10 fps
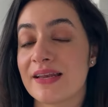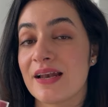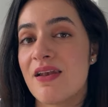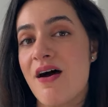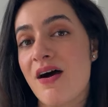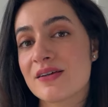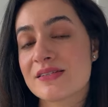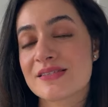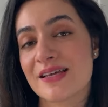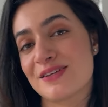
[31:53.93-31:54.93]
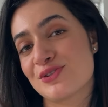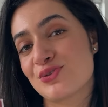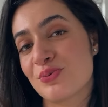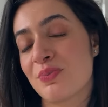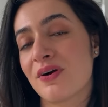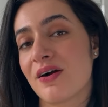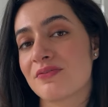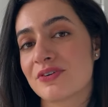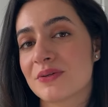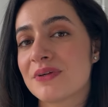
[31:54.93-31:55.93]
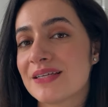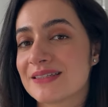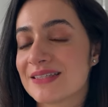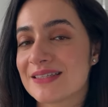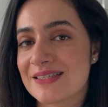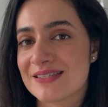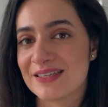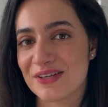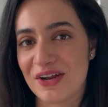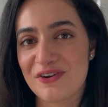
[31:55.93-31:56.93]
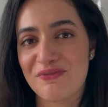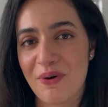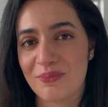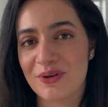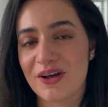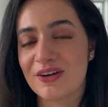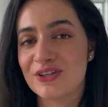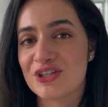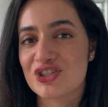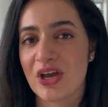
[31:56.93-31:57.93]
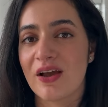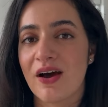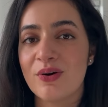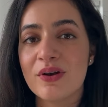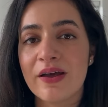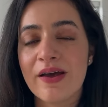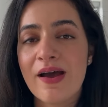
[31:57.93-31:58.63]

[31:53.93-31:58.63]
it lasts, and it's super comfortable, I think this is a great formula to check out.